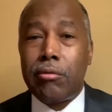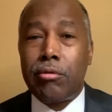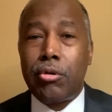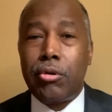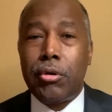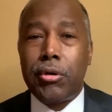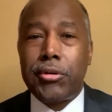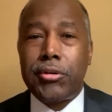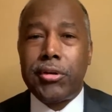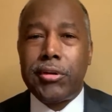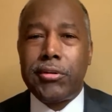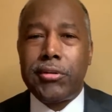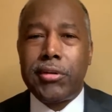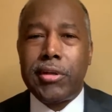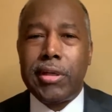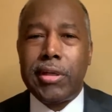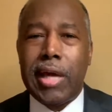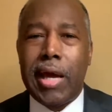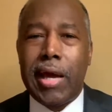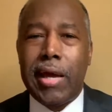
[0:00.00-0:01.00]
of course, is
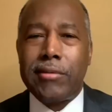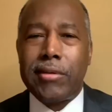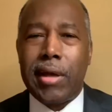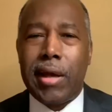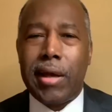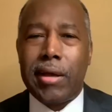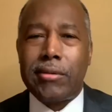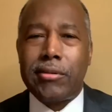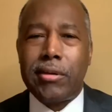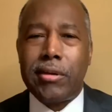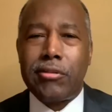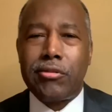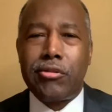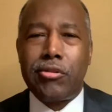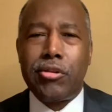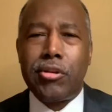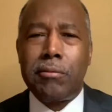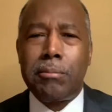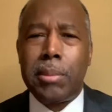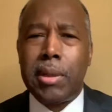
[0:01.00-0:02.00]
he has
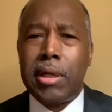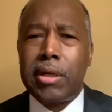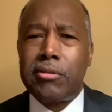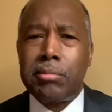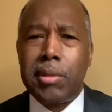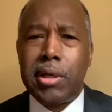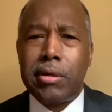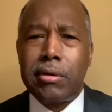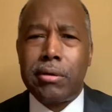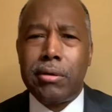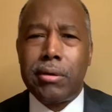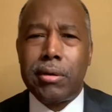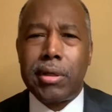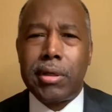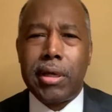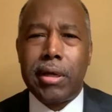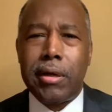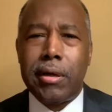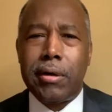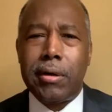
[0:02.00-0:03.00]
access to the best medical
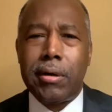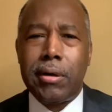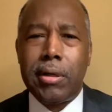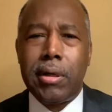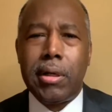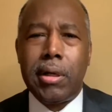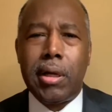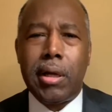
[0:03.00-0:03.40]
care